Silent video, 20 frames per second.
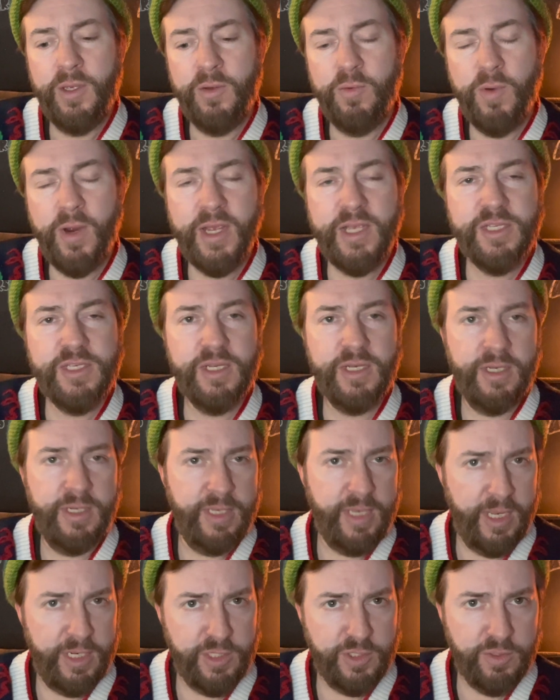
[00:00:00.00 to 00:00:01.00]
Why is it
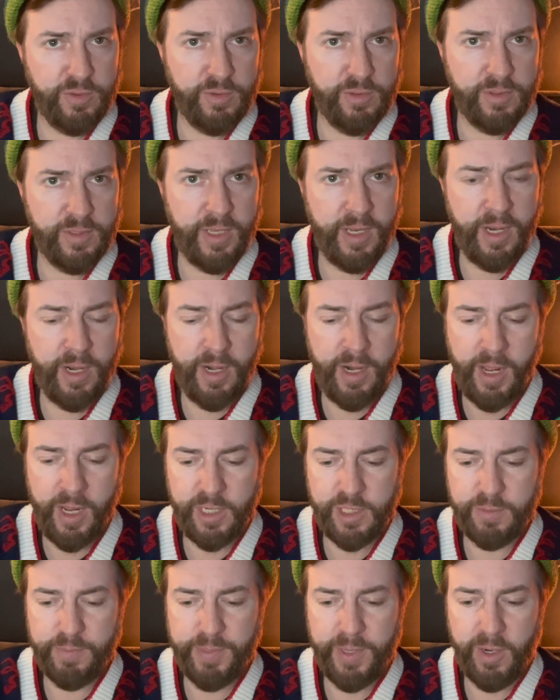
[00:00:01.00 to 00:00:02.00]
dental and
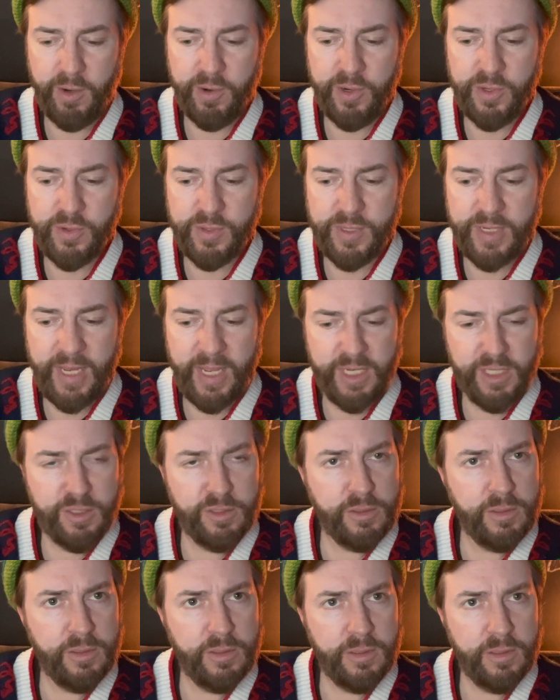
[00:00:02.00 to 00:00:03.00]
not
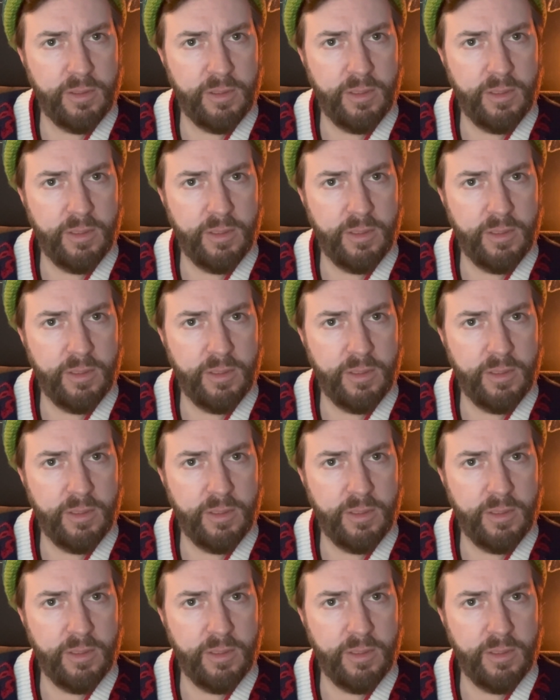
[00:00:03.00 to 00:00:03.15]
periodontal?